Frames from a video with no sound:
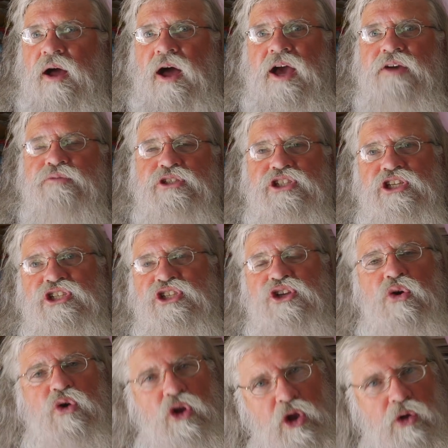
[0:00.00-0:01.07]
I was just
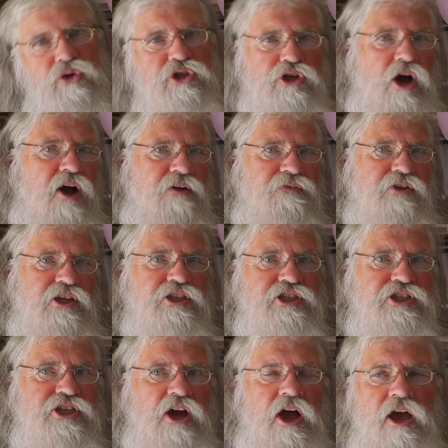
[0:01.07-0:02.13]
so closed off
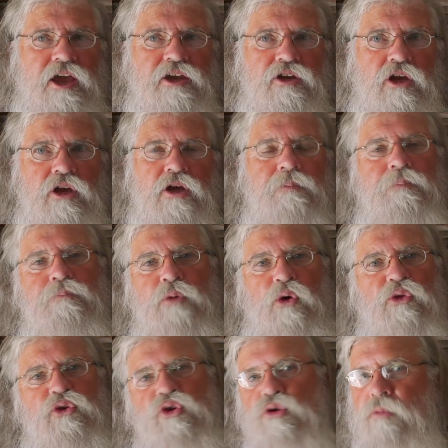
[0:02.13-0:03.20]
inside,
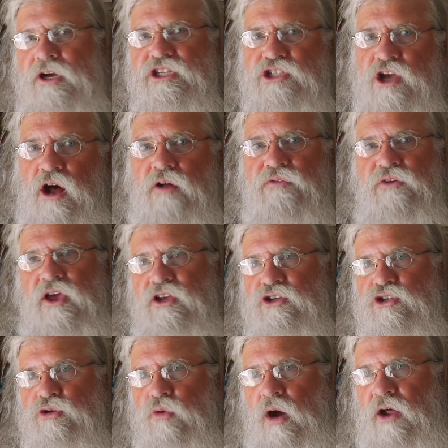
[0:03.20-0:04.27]
both to myself
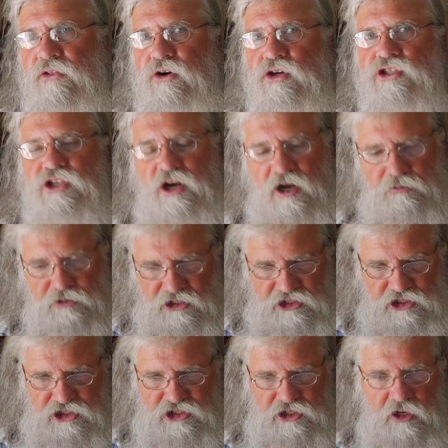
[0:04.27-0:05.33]
and to others, that
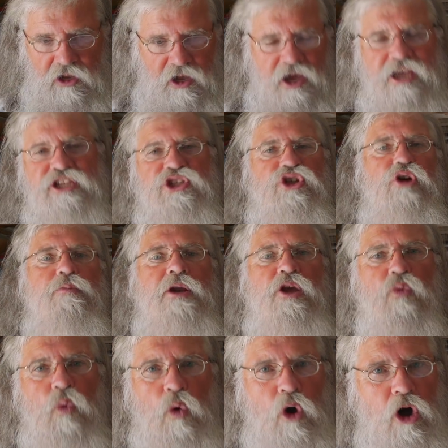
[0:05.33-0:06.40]
I had so many
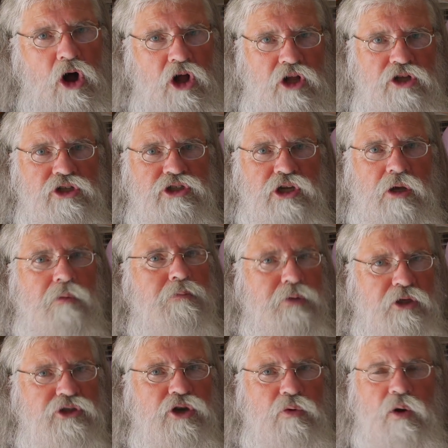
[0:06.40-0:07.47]
walls
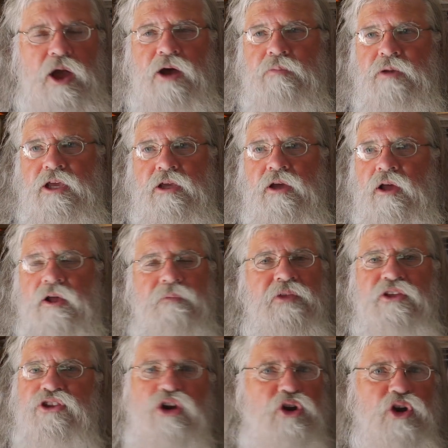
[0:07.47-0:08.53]
built around me
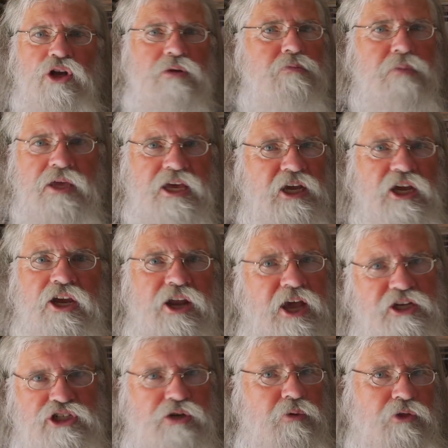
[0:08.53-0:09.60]
that there couldn't be a
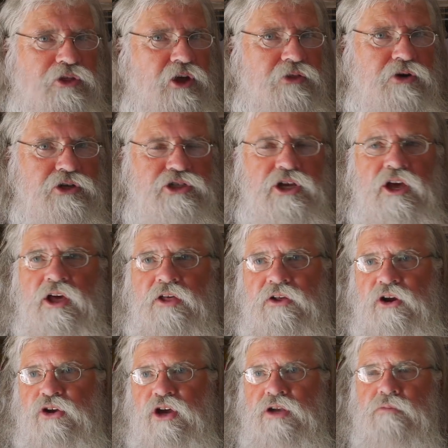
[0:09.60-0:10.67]
connection with others.
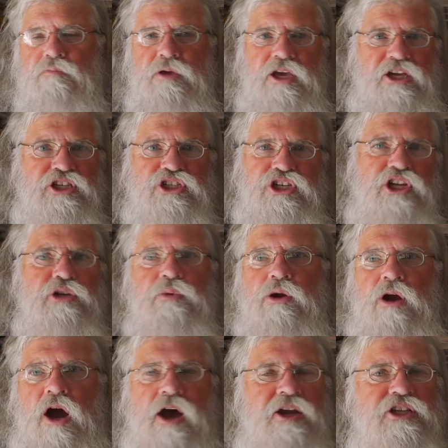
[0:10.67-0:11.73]
There couldn't be a
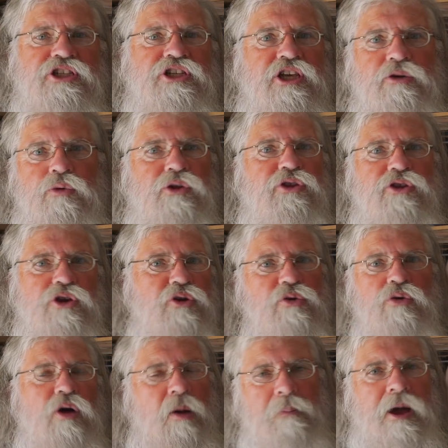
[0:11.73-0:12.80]
genuine honesty with
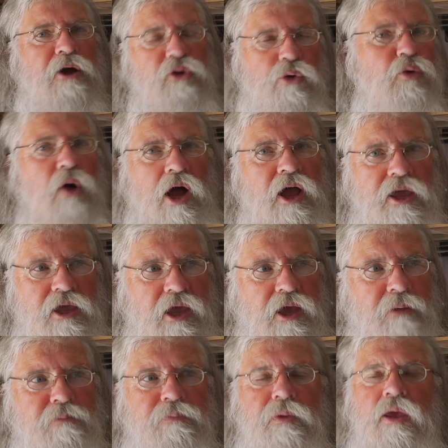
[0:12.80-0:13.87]
you about who I
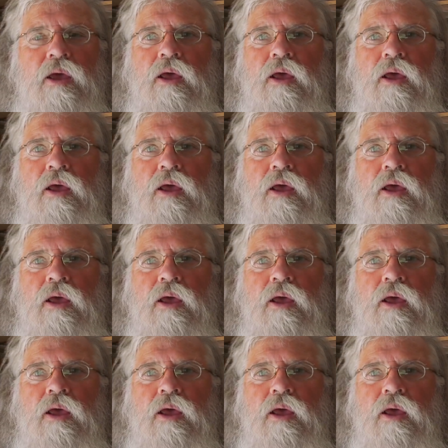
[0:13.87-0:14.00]
am.